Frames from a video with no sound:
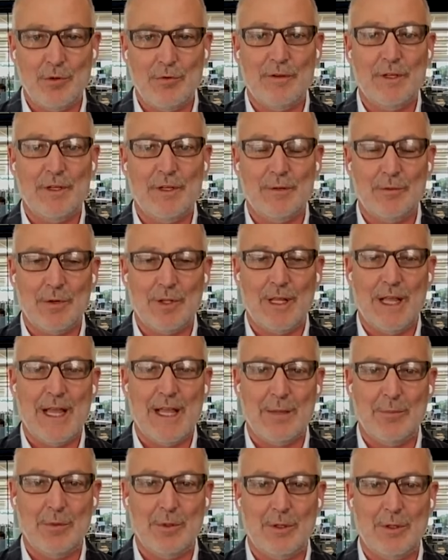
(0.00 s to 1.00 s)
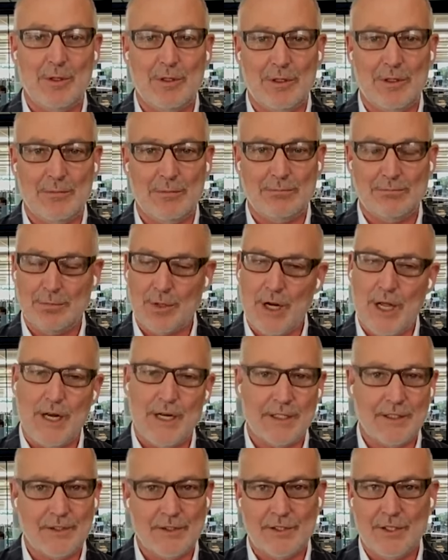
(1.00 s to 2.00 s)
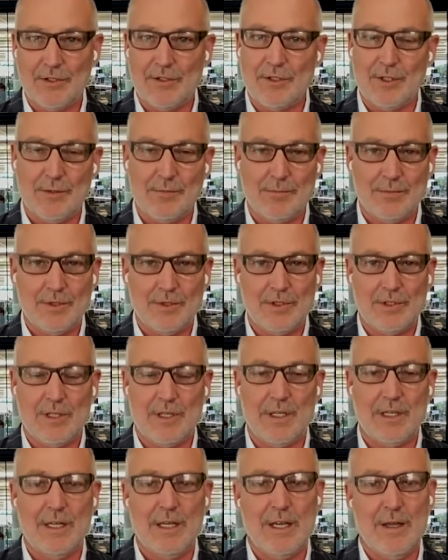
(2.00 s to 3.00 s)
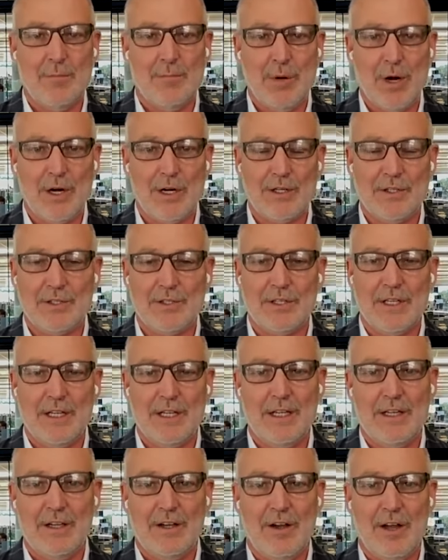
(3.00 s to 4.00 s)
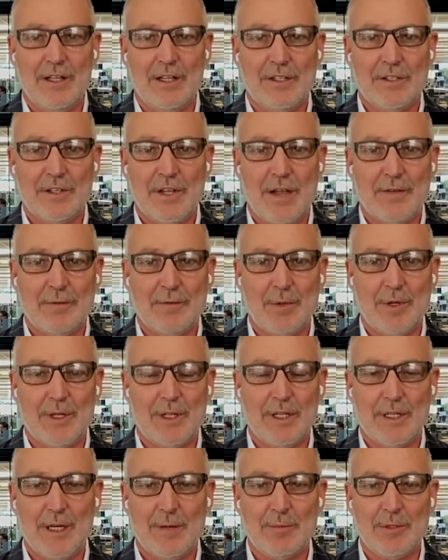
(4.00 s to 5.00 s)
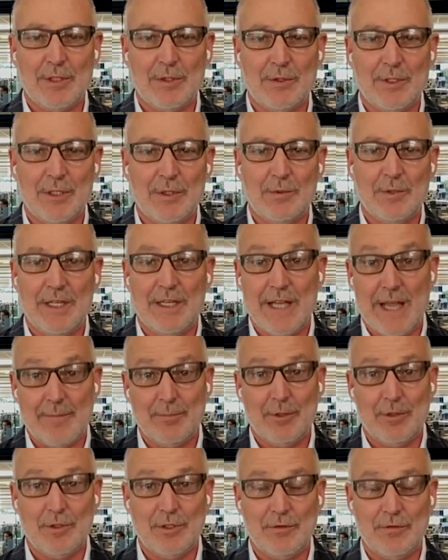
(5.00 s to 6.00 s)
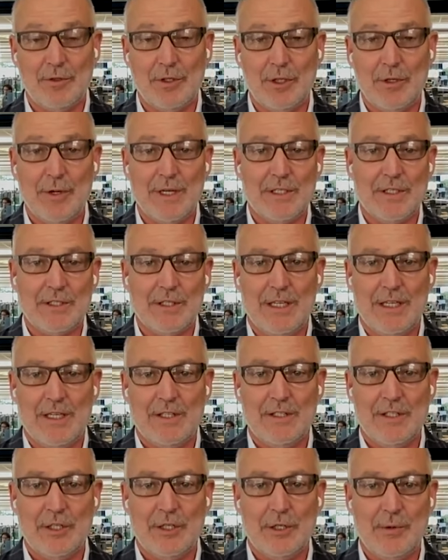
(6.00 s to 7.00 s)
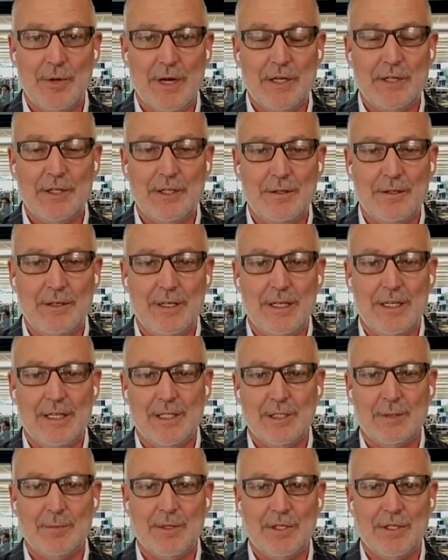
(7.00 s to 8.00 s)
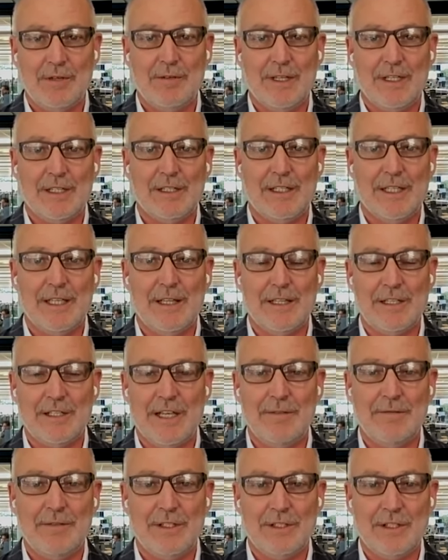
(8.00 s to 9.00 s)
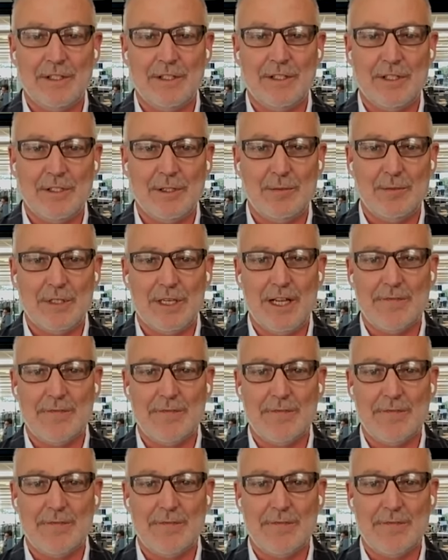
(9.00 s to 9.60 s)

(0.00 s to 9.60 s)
proven, reliable products, systems, uh, parts, all the software that comes to us. We adapt those for the U.S. situation, specifically the safety systems